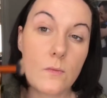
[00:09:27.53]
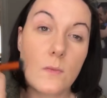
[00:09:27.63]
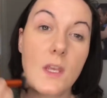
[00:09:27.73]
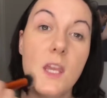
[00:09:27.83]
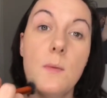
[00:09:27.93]

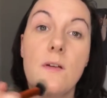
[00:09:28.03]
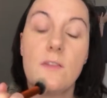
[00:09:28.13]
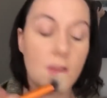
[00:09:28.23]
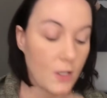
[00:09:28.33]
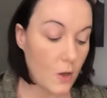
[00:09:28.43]
keep
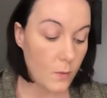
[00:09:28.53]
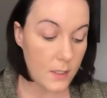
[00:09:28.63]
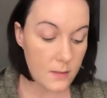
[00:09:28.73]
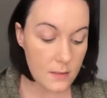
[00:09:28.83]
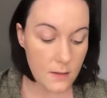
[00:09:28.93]
everything
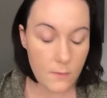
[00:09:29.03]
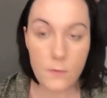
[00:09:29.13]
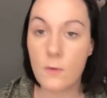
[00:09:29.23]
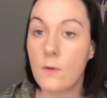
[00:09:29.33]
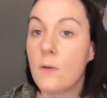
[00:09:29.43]
cohesive,
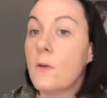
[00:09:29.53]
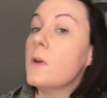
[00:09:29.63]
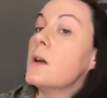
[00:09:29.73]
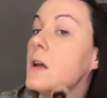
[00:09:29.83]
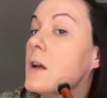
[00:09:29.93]

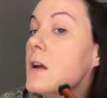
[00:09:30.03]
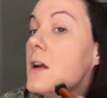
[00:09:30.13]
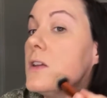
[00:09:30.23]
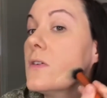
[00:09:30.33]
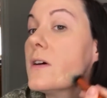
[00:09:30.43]

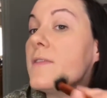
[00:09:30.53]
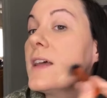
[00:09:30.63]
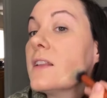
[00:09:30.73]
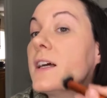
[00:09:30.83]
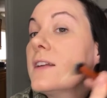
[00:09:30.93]
and you don't have
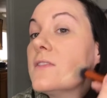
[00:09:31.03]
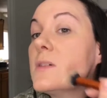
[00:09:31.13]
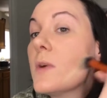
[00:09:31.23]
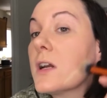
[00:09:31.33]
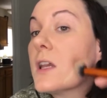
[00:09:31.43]
that line of
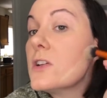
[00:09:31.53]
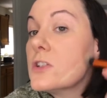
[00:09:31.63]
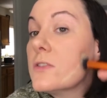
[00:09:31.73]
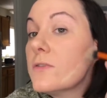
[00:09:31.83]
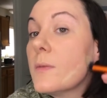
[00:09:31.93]

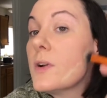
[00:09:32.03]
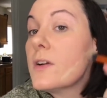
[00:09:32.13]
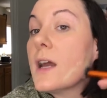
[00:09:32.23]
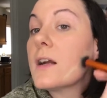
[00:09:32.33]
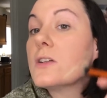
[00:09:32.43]
demarcation from your
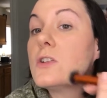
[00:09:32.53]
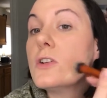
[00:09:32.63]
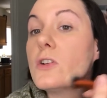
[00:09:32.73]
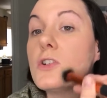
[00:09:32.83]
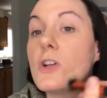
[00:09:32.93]
neck to
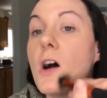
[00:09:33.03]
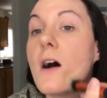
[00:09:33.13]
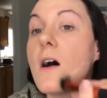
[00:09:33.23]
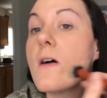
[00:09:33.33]
your jaw.